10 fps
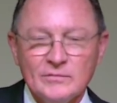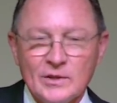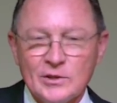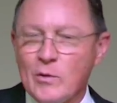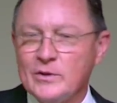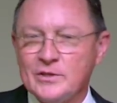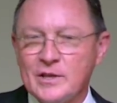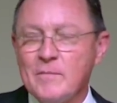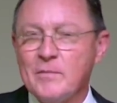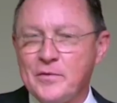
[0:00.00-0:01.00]
There's always
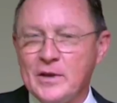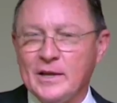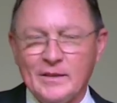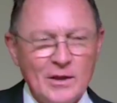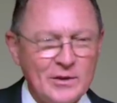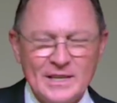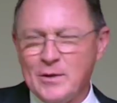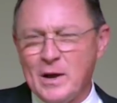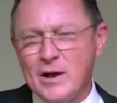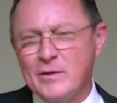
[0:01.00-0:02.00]
something. They always say,
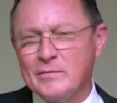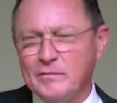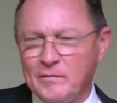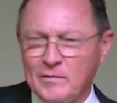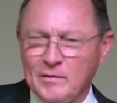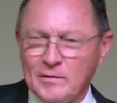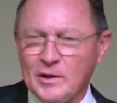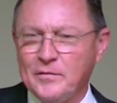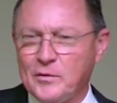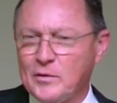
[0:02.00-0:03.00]
well,
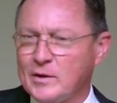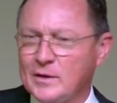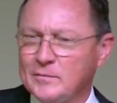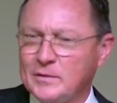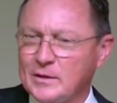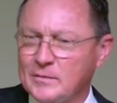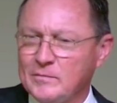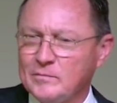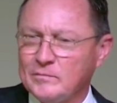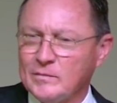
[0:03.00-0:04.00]
look for uh, the,
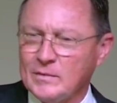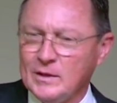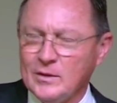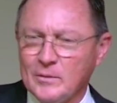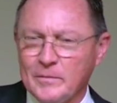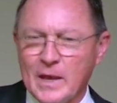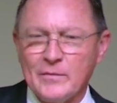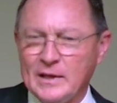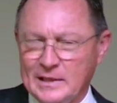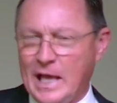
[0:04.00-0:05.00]
you know,
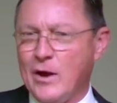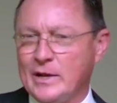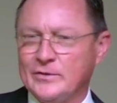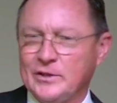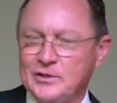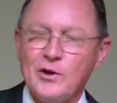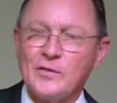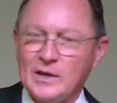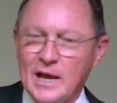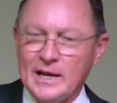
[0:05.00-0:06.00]
every cloud has a
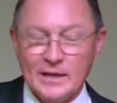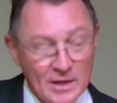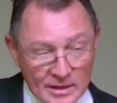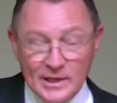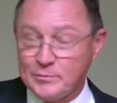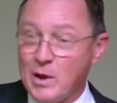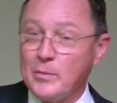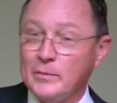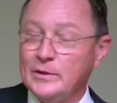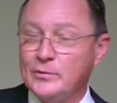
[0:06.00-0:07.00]
silver lining. And that's
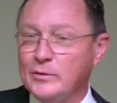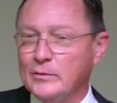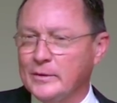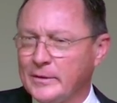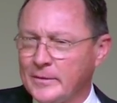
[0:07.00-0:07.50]
probably true.